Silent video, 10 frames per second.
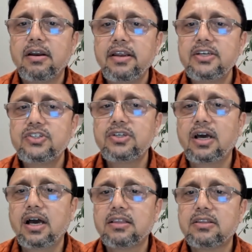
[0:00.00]

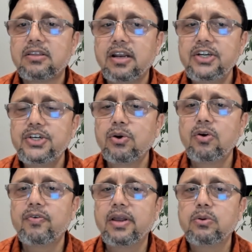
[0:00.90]
reached a
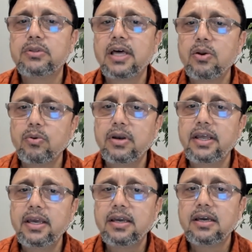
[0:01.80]
threshold value, then
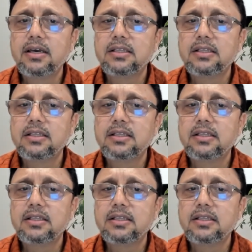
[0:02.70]
only